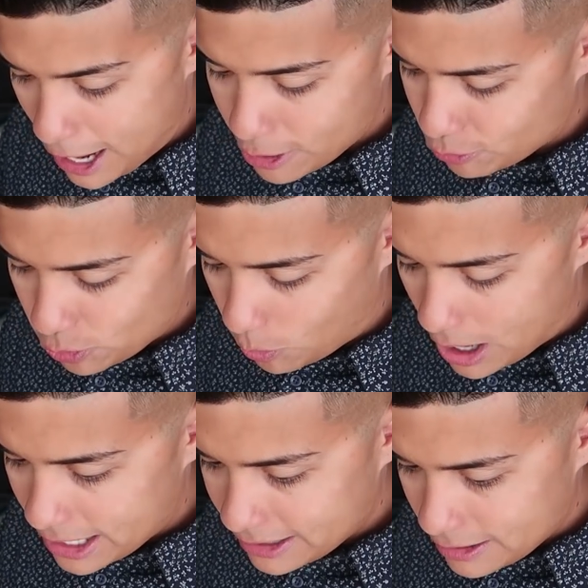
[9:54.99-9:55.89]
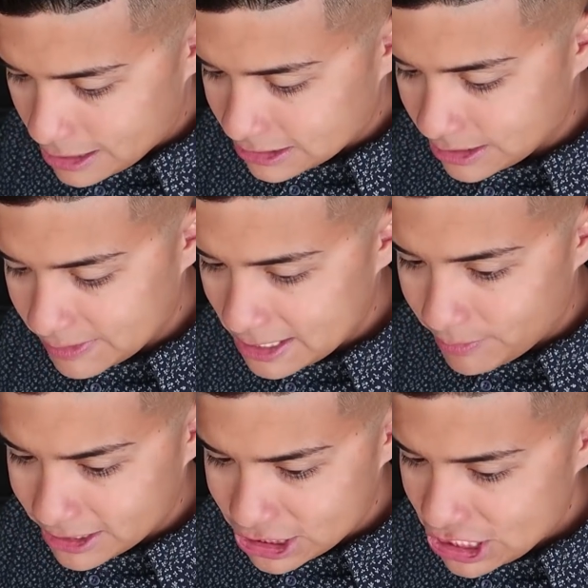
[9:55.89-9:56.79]
I don't know why. Something
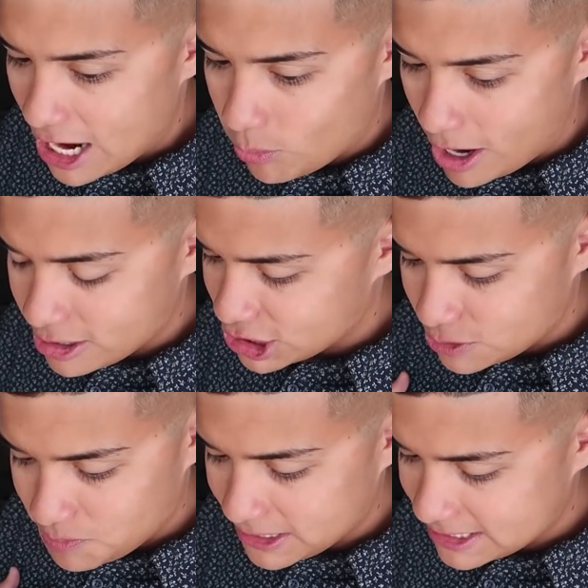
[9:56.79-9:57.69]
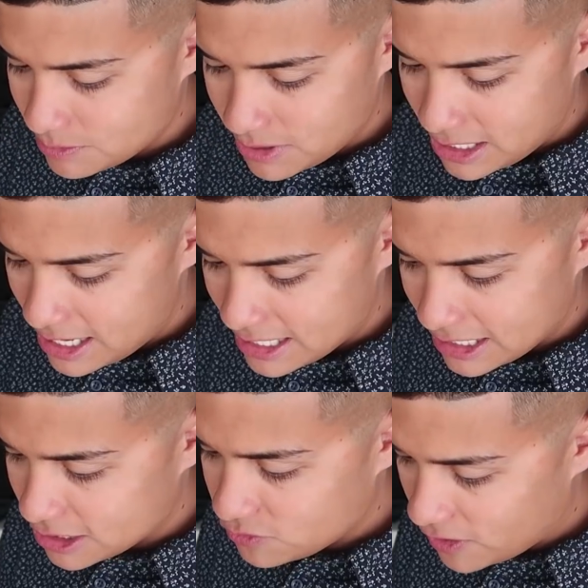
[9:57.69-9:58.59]
about the Jaguar just speaks to me, and
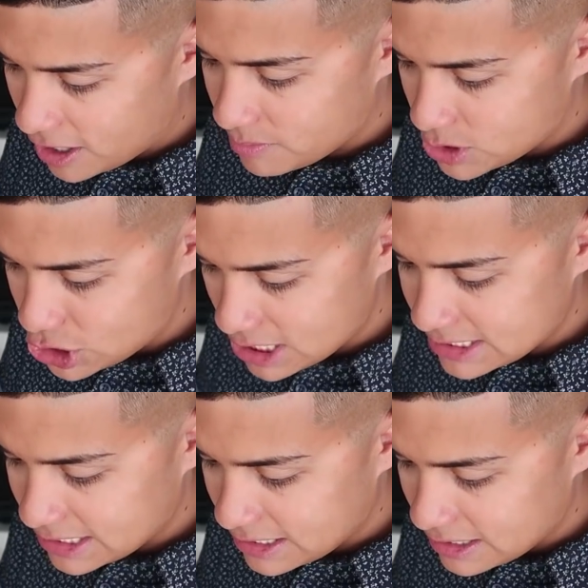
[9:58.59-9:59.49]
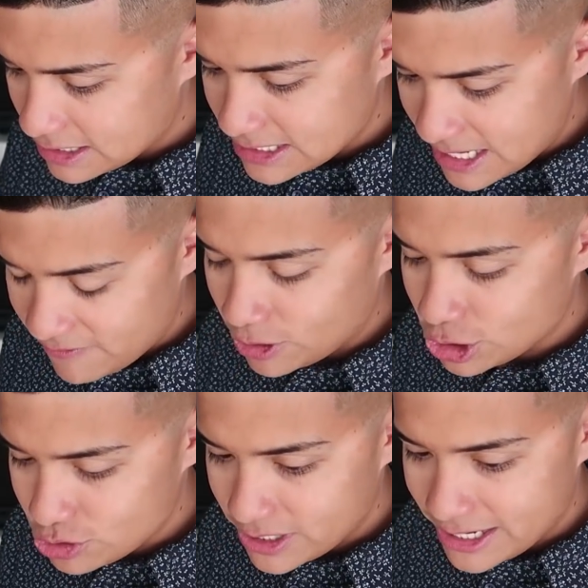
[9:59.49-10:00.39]
it is very majestic.
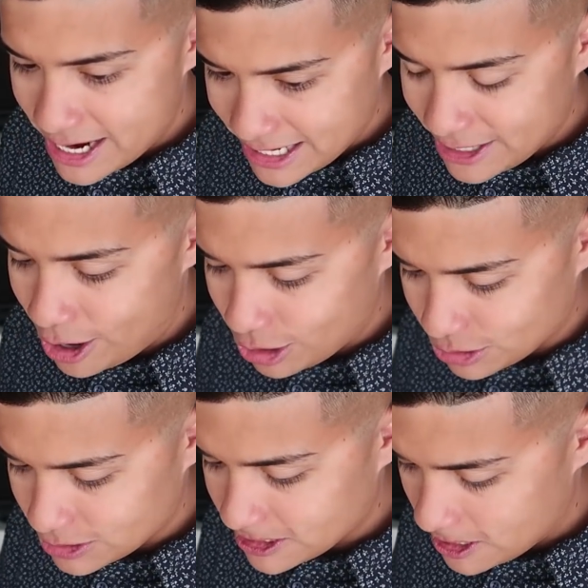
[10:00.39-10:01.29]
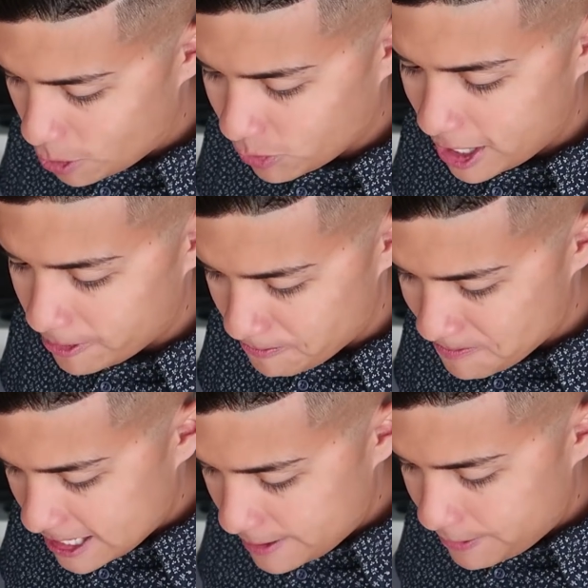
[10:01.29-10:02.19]
$790. Okay.
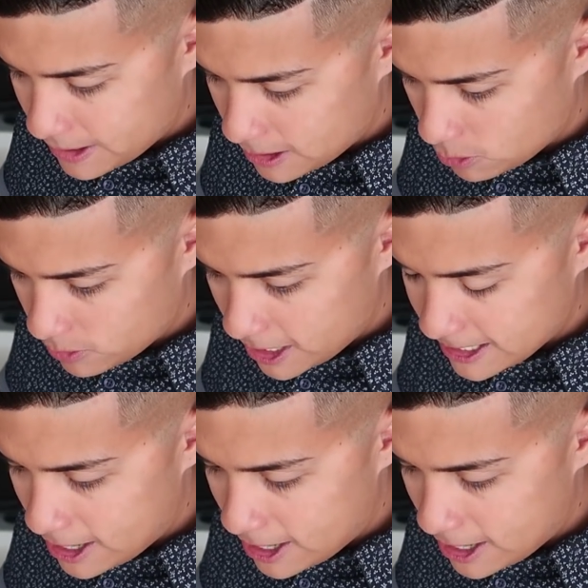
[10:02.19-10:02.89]
Yep. Okay.